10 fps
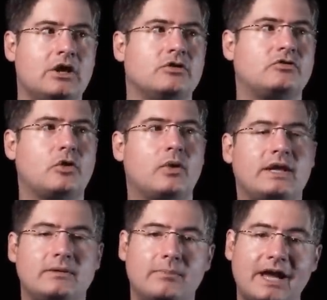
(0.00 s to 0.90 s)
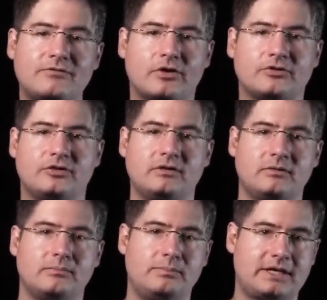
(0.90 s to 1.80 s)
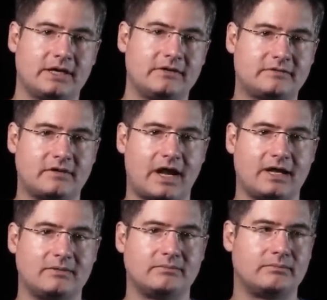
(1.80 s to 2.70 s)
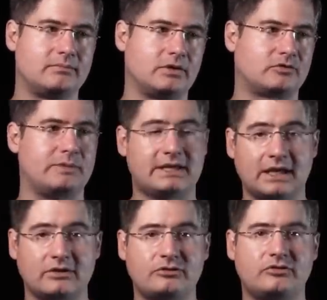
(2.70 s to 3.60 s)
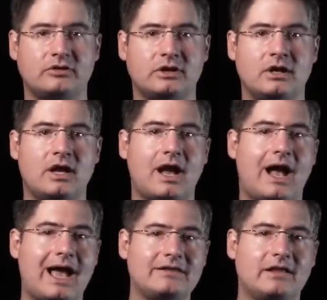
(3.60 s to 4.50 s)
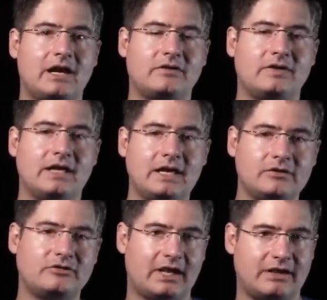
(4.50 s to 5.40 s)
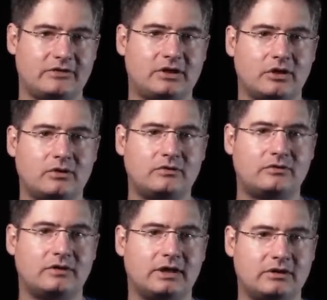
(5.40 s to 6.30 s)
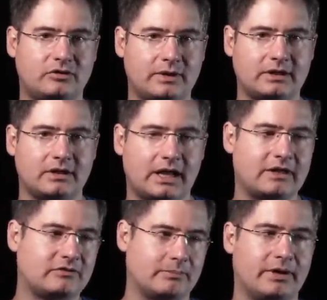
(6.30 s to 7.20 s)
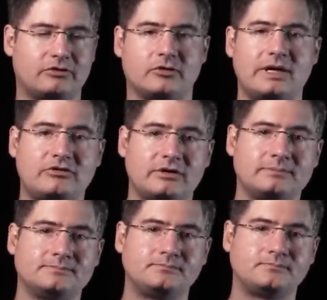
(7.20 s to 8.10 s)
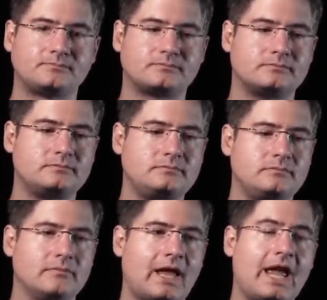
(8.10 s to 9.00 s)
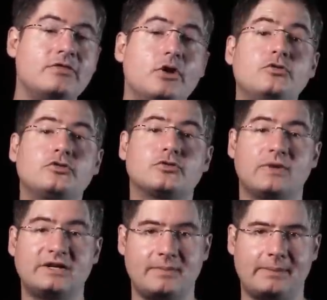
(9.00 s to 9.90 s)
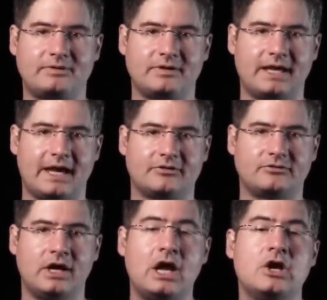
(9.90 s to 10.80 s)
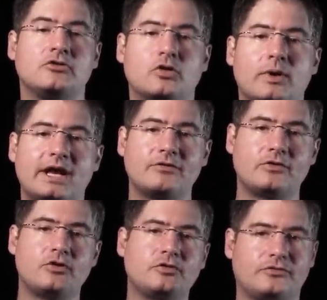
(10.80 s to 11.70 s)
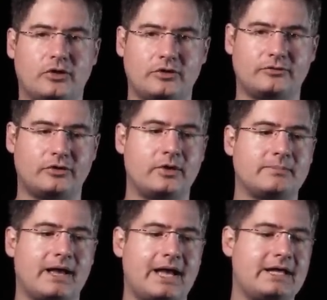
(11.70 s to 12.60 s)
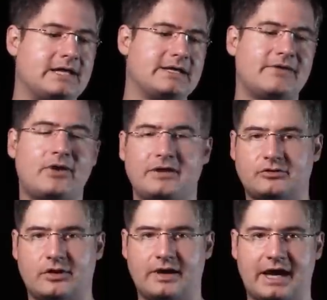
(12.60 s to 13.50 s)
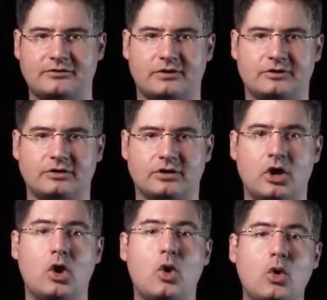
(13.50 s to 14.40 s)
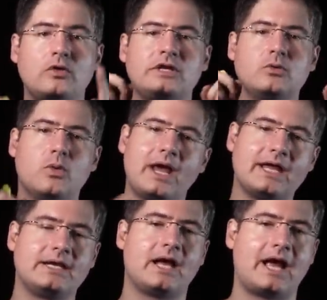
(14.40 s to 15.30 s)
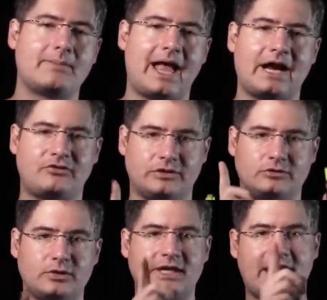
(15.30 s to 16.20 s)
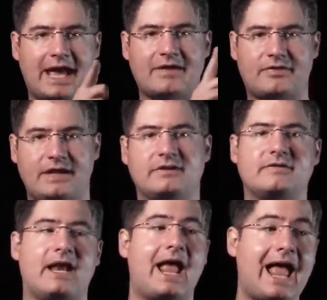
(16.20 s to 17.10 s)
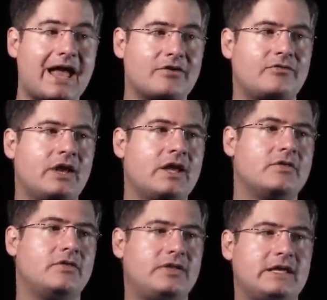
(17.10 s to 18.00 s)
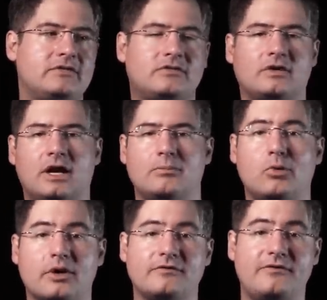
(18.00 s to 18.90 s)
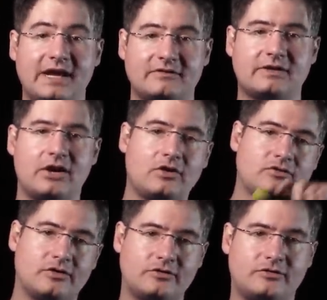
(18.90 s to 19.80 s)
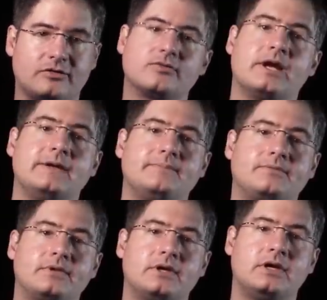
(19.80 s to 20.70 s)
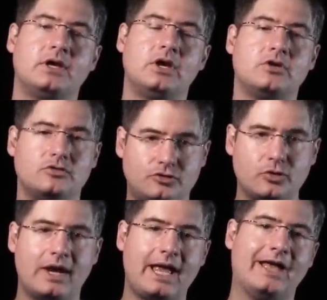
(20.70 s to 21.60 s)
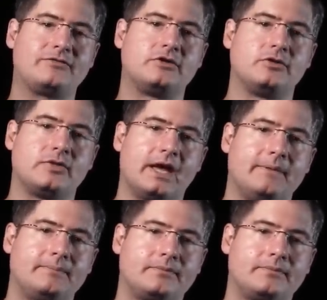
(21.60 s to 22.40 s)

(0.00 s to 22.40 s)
So in my version, because I, you know, speak English, I locked the English ASCII codes into it and some punctuation. And those are direct mapped in the cache. So whenever those are flow- flowing by, it never has to call the hash function. Only when I'm actually looking at things that have these uh, more advanced characters, right, do I have to do that.